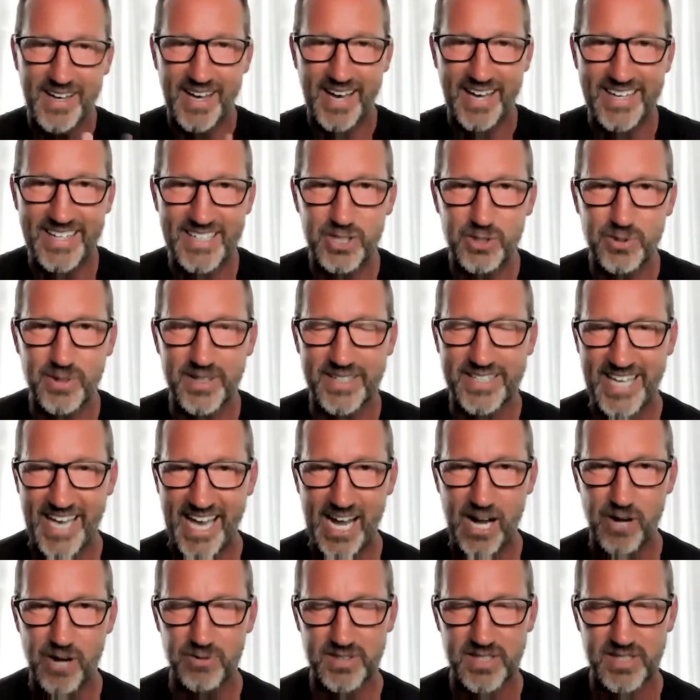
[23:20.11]
I didn't do a
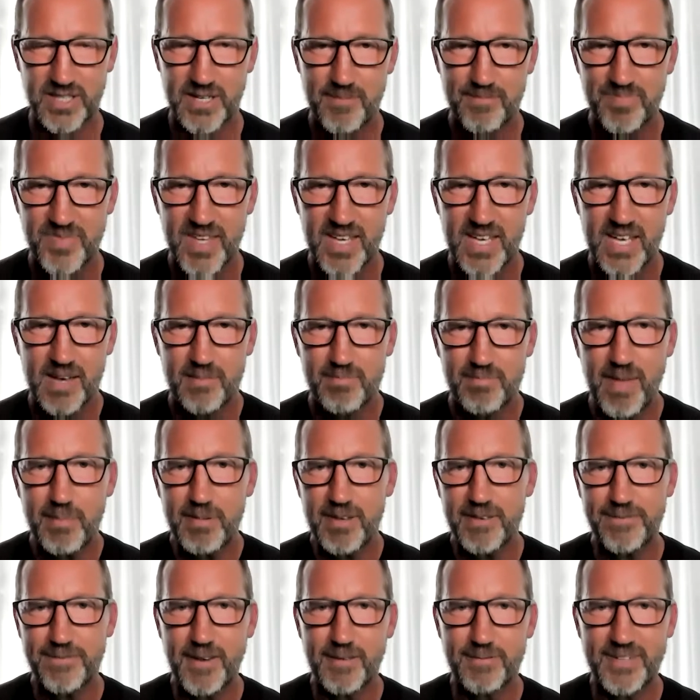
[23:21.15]
count,
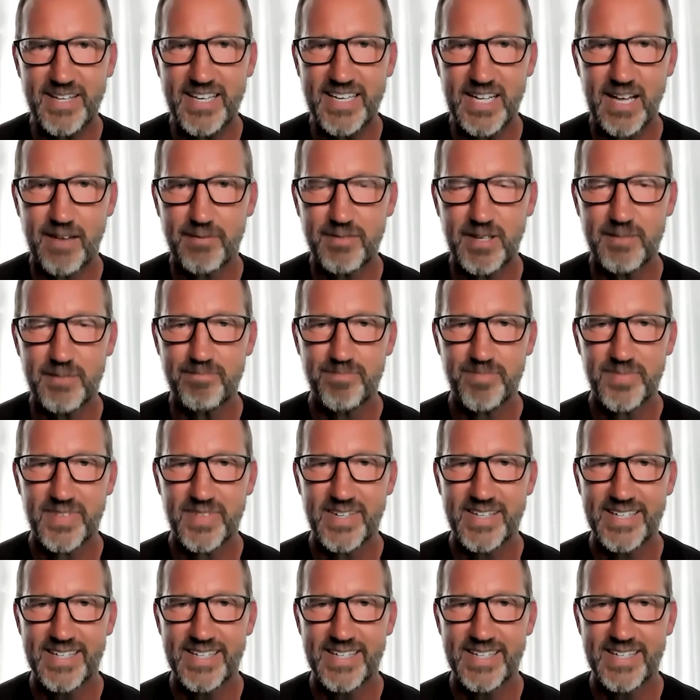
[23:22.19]
maybe 15 of them